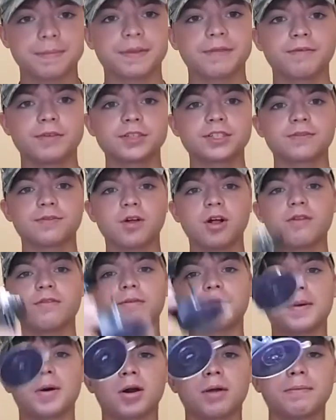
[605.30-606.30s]
First of all, if
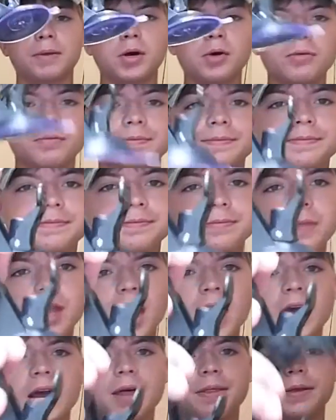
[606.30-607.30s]
I'm on a boat,
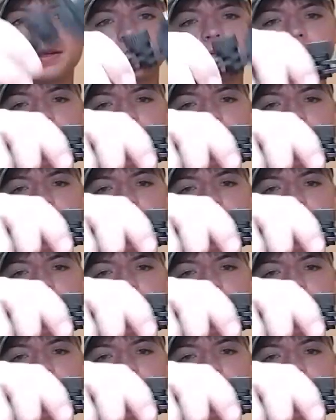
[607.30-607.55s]
I got this